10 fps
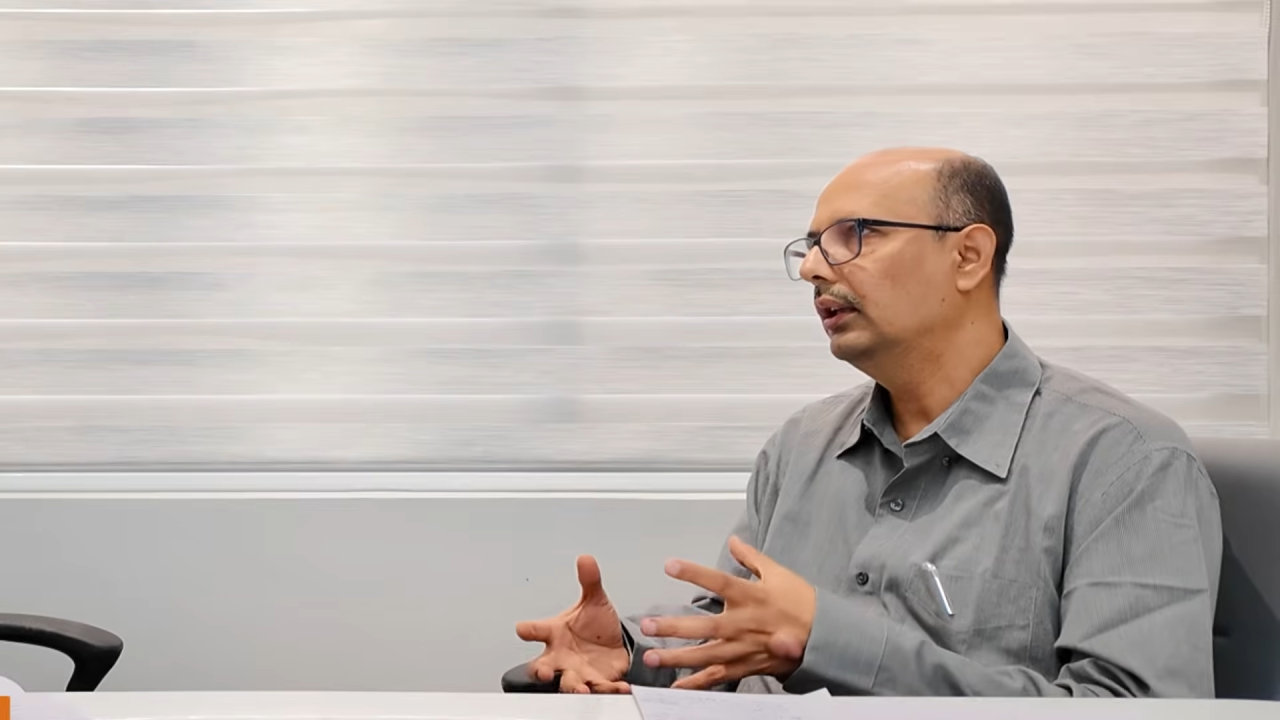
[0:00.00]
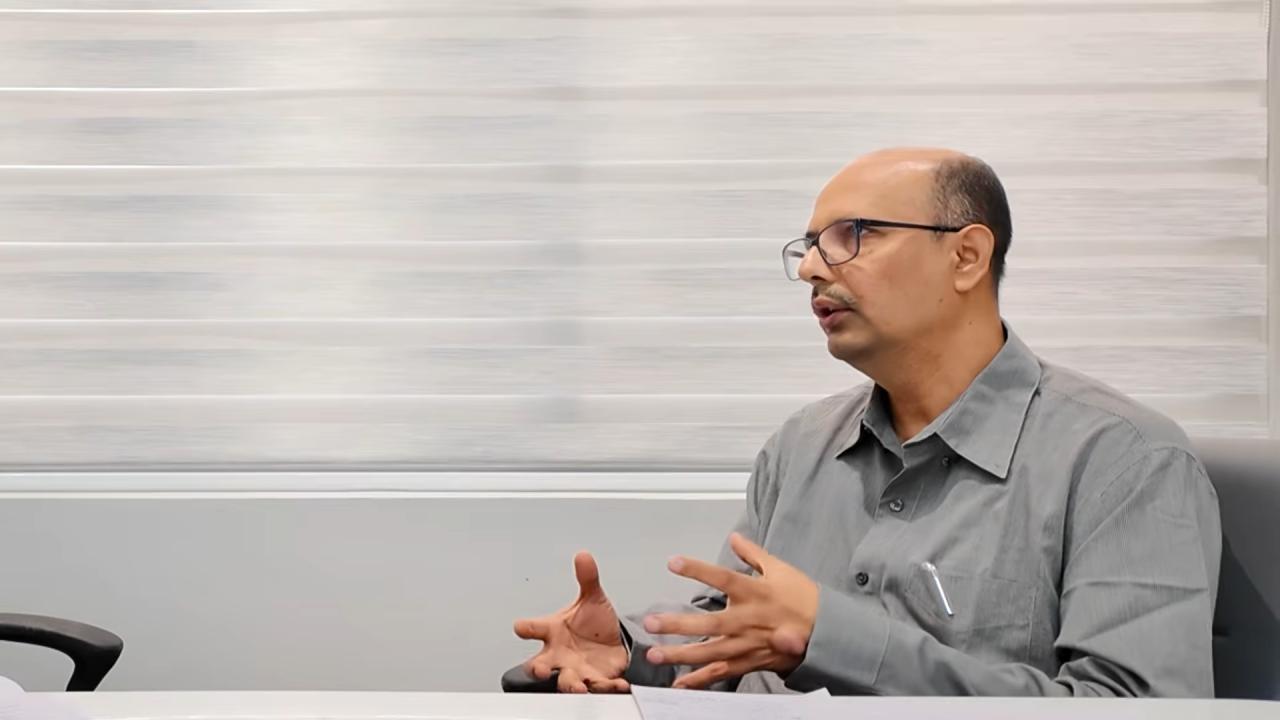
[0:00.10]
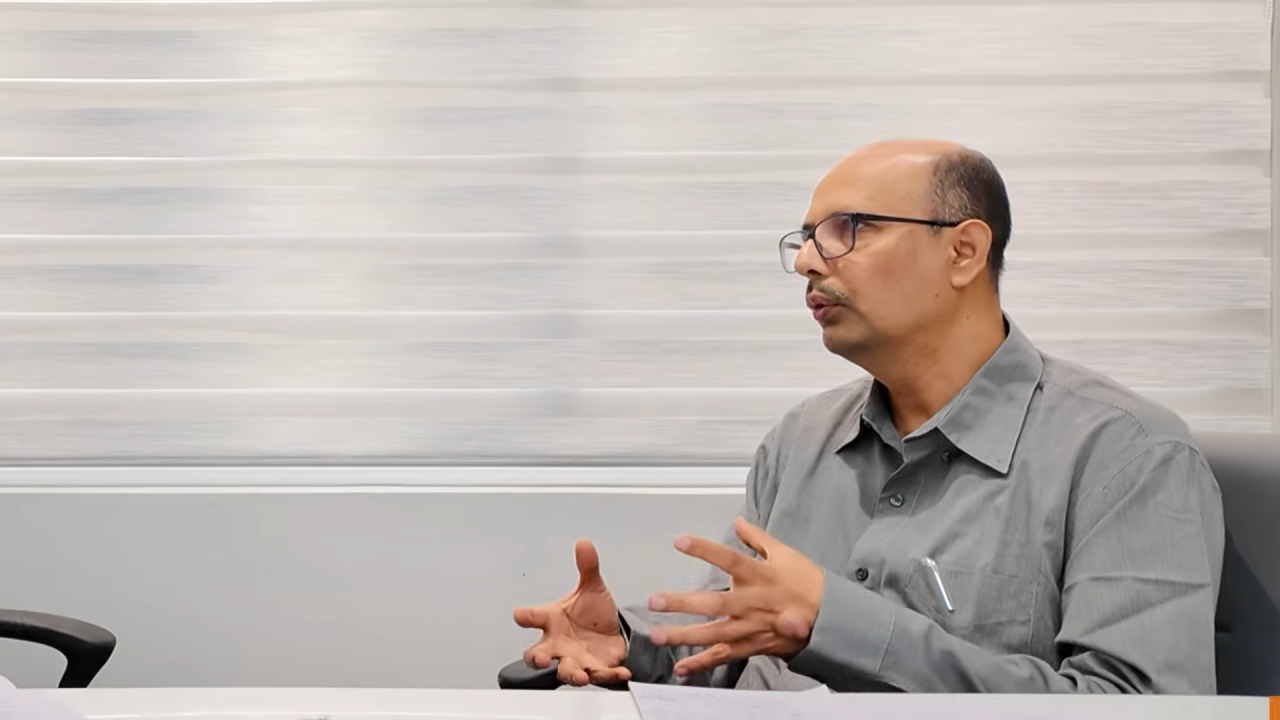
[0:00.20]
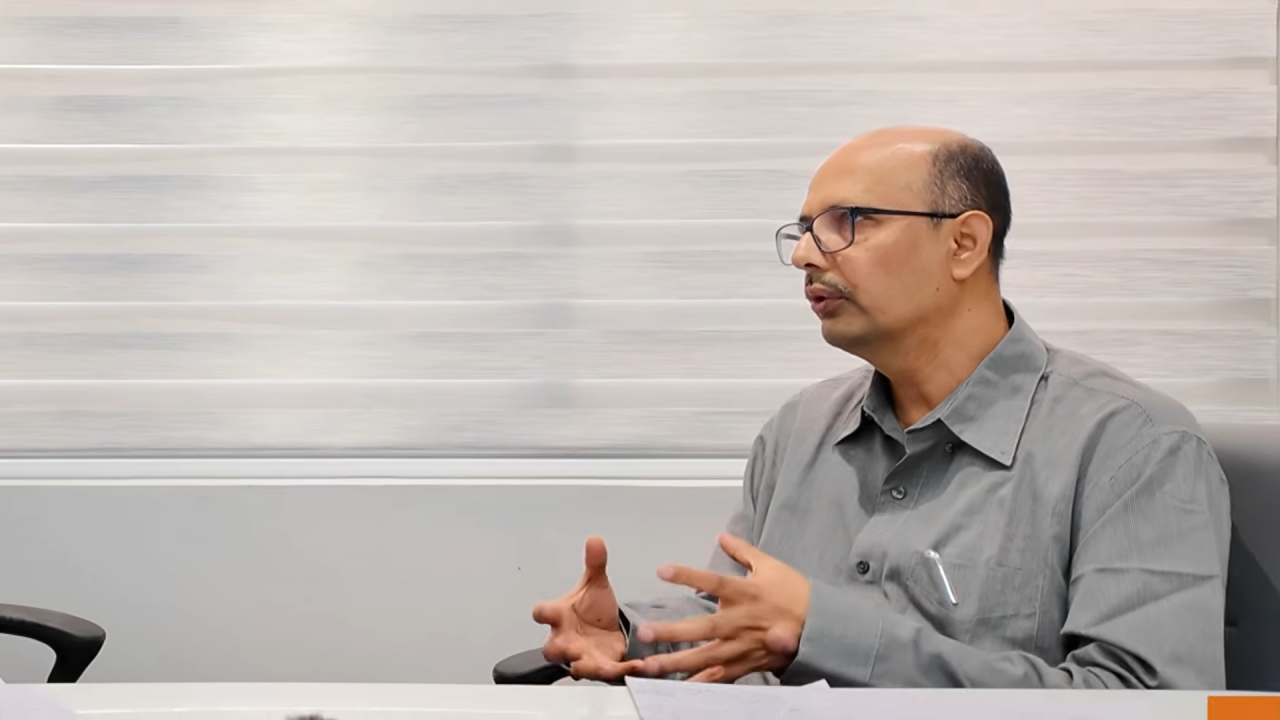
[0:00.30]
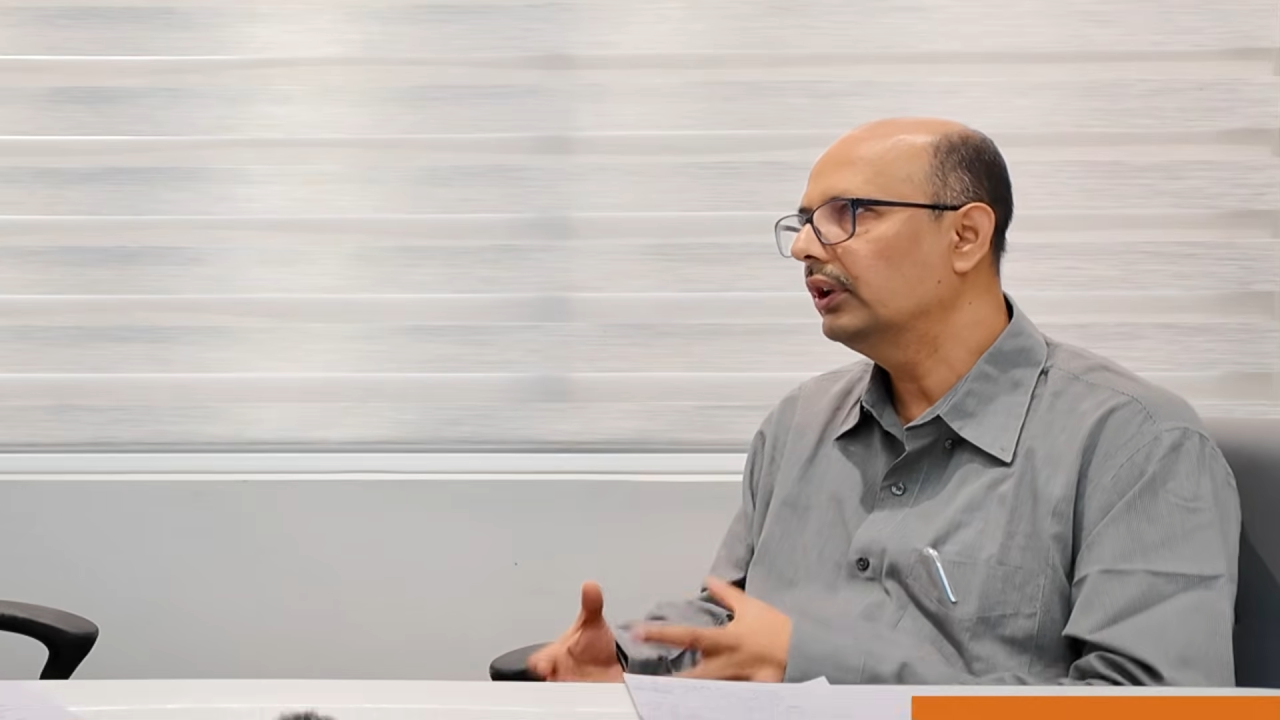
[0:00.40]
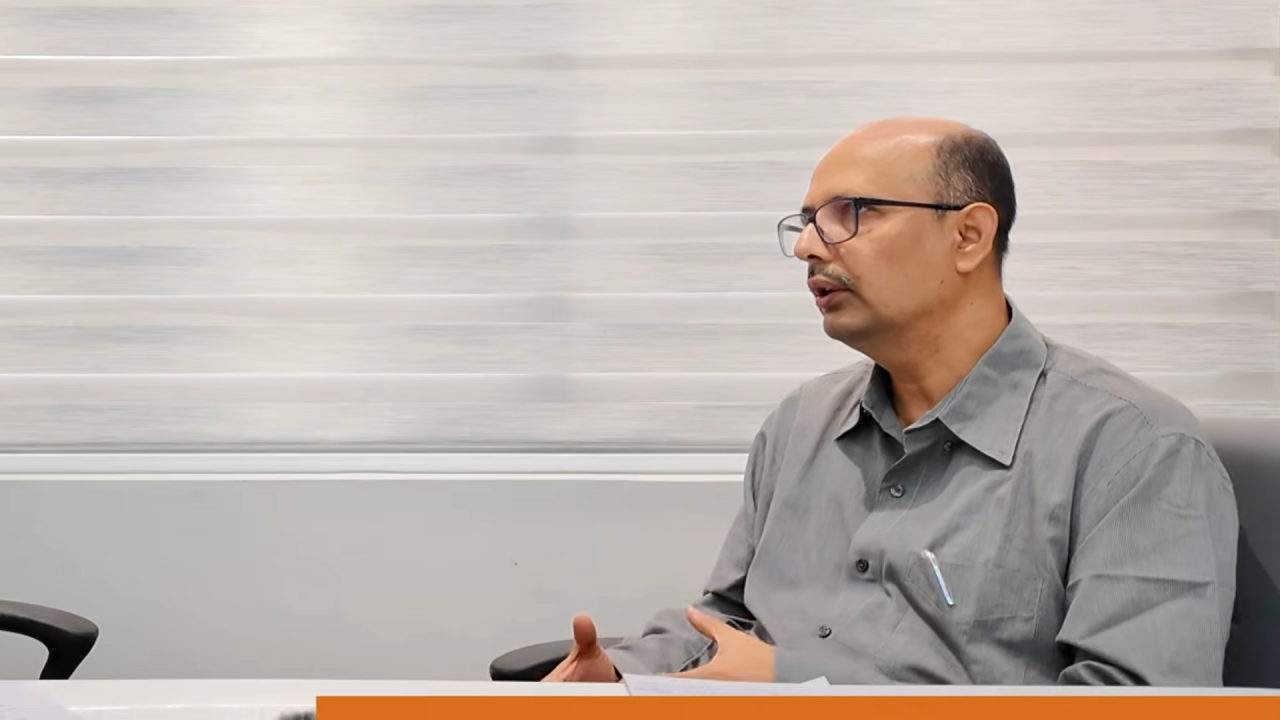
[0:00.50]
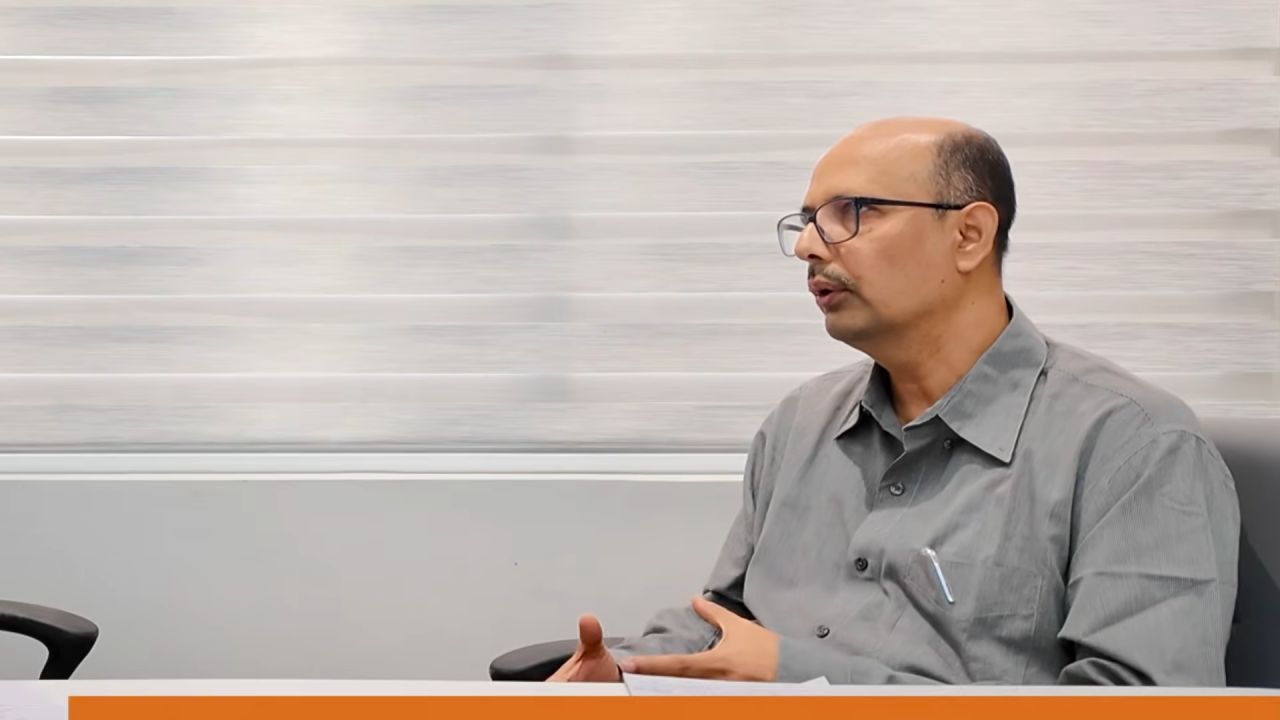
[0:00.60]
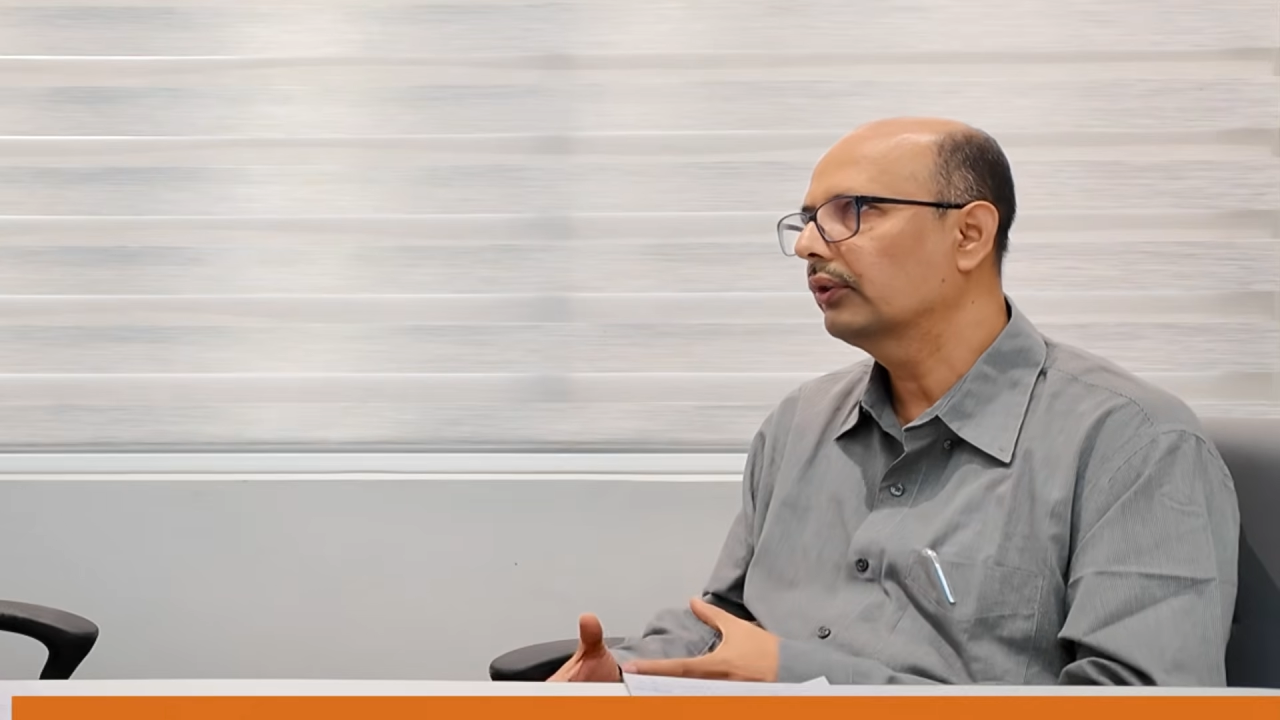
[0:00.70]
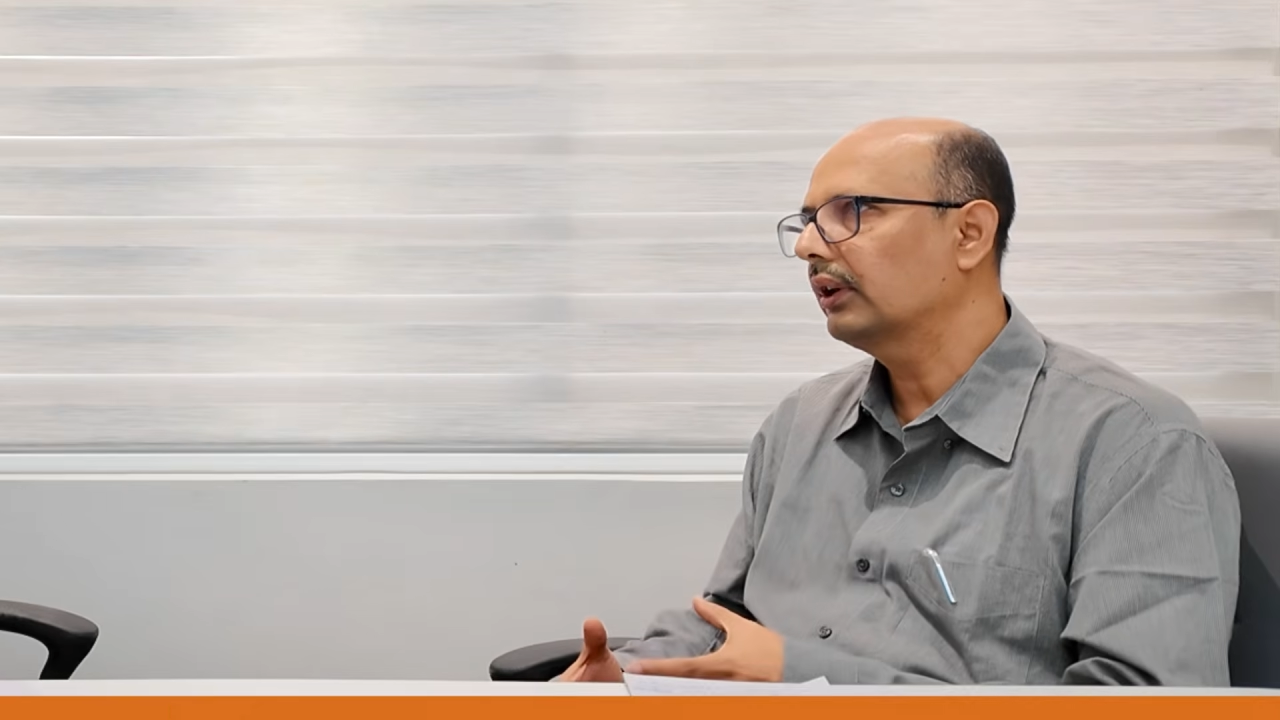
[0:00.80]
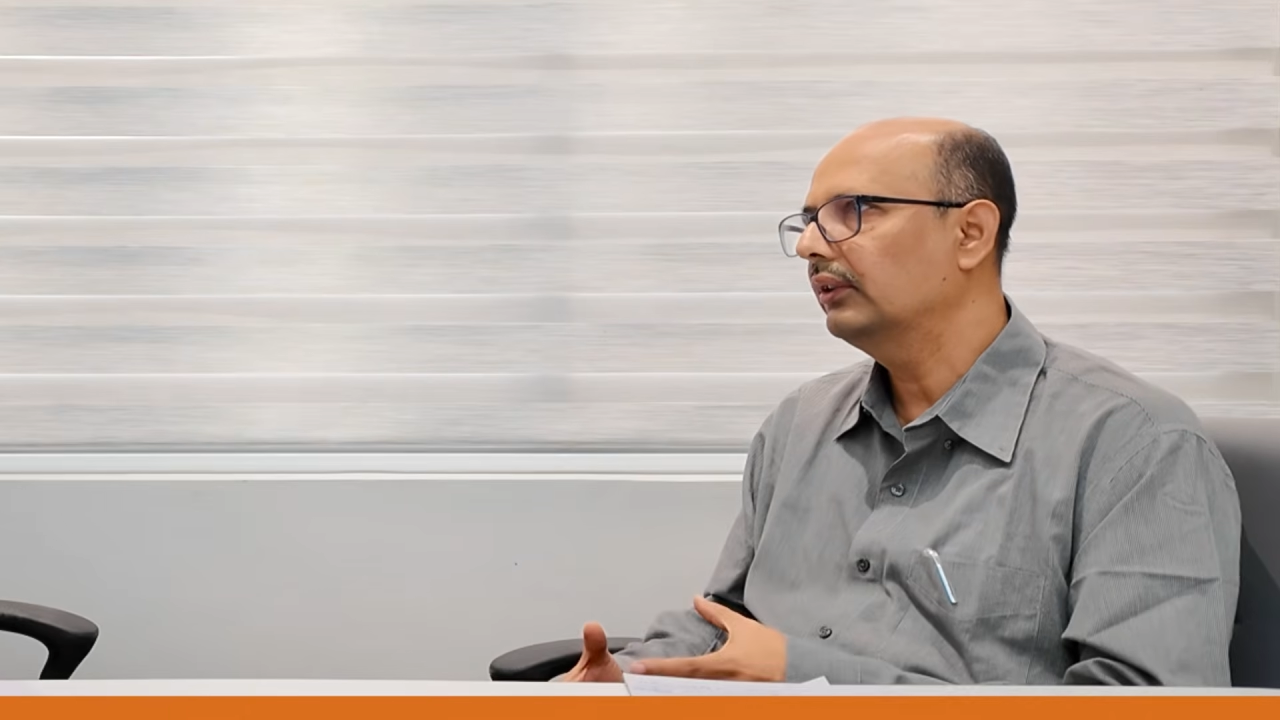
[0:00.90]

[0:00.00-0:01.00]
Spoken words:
using those